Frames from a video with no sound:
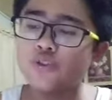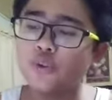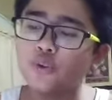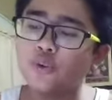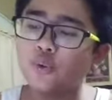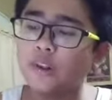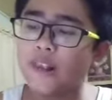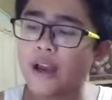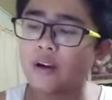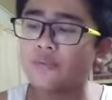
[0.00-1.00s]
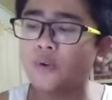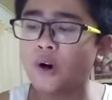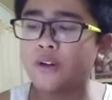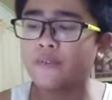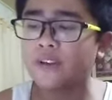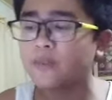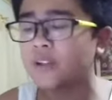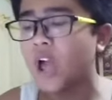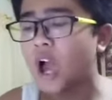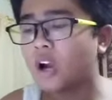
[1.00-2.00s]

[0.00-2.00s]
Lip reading: due to a lack of foreign investment,